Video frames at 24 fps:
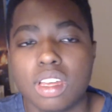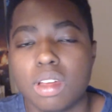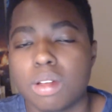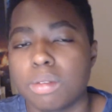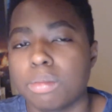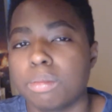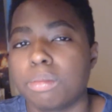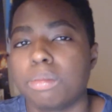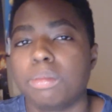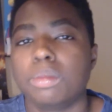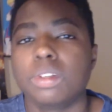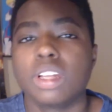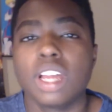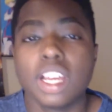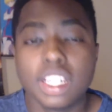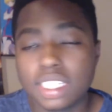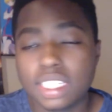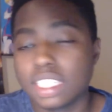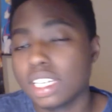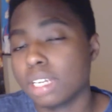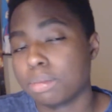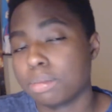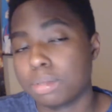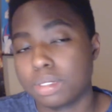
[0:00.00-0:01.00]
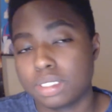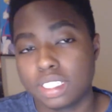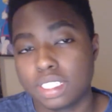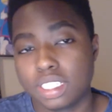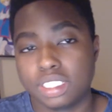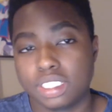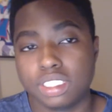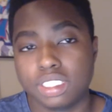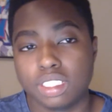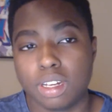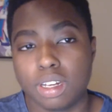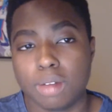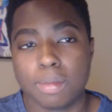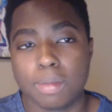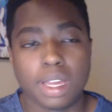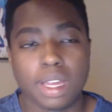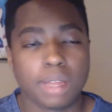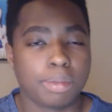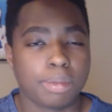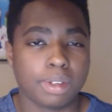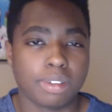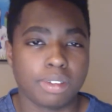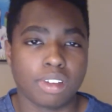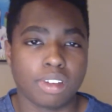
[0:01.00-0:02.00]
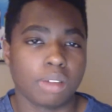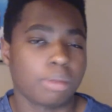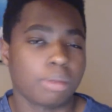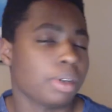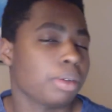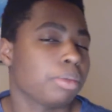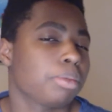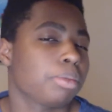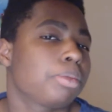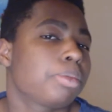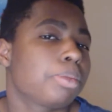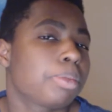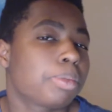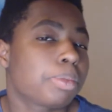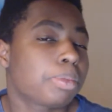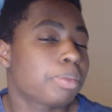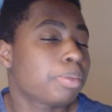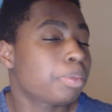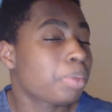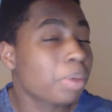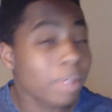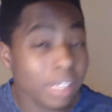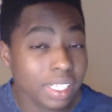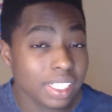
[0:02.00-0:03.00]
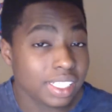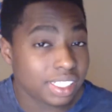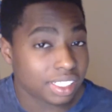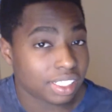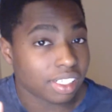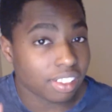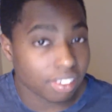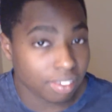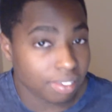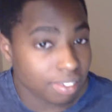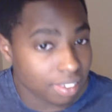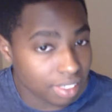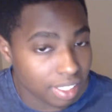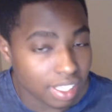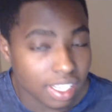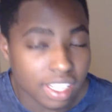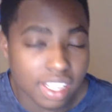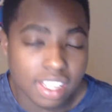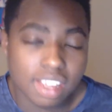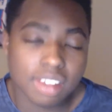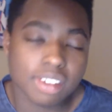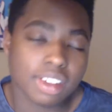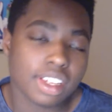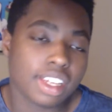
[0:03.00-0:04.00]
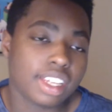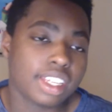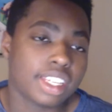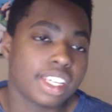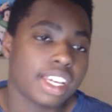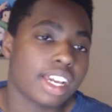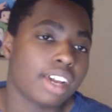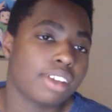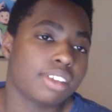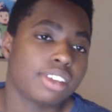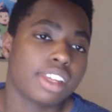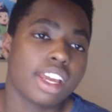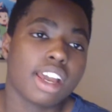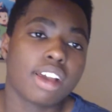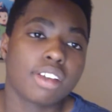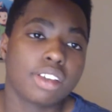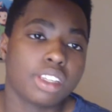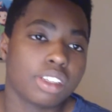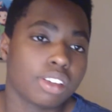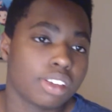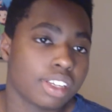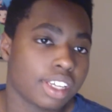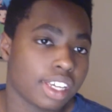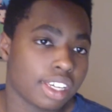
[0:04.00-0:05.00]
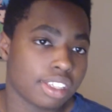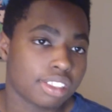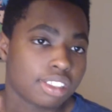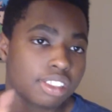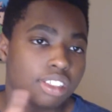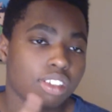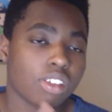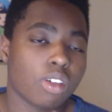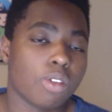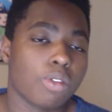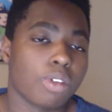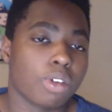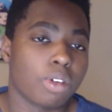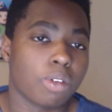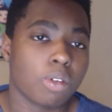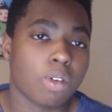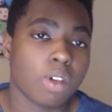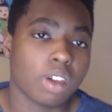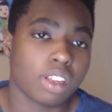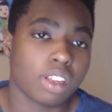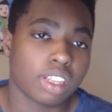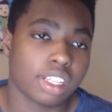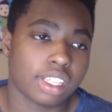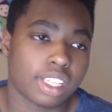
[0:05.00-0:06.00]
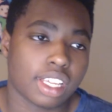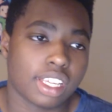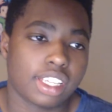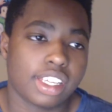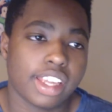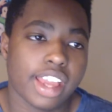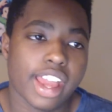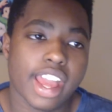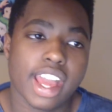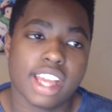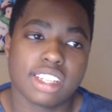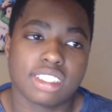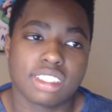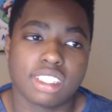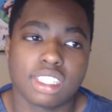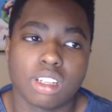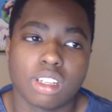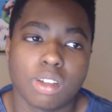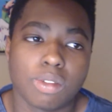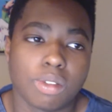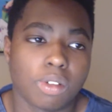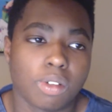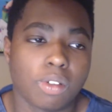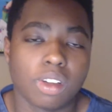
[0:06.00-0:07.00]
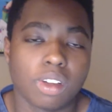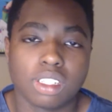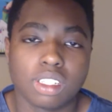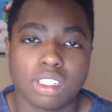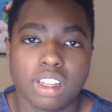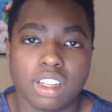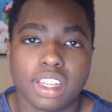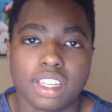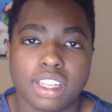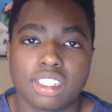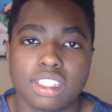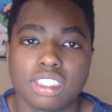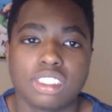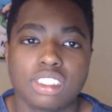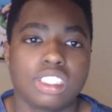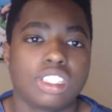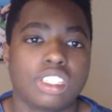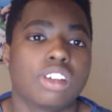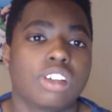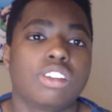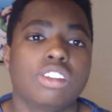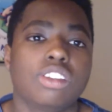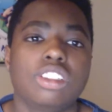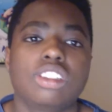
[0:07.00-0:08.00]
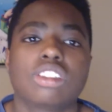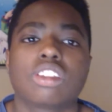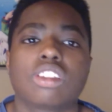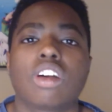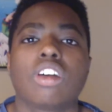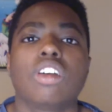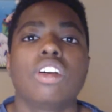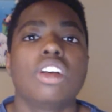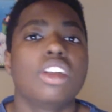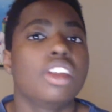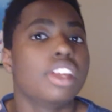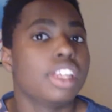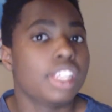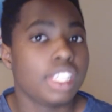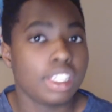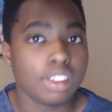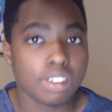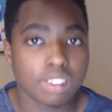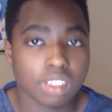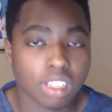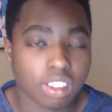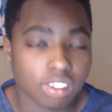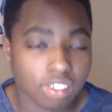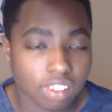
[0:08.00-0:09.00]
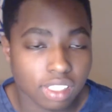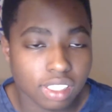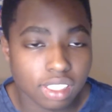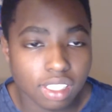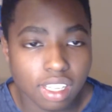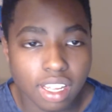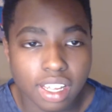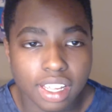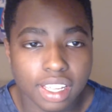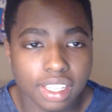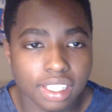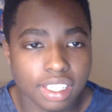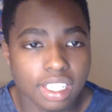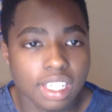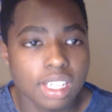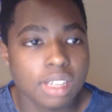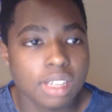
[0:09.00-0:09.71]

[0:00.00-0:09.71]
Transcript: 99% sure, I might be wrong, but I'm pretty sure. Anyhow, now he only has it over one, like a casting over one leg, because he was on one leg.